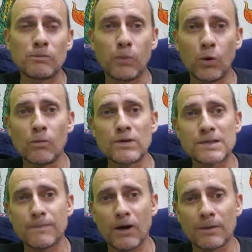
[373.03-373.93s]
born with
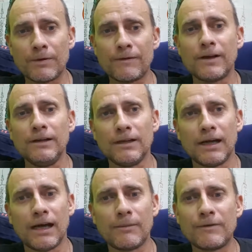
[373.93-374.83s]
spina
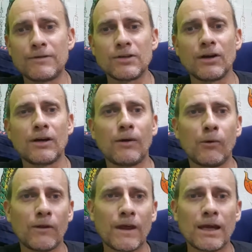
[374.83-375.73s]
bifida. If you don't know
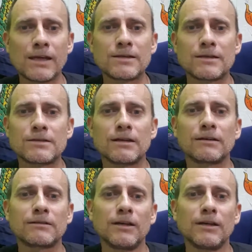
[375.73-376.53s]
what that is, it's a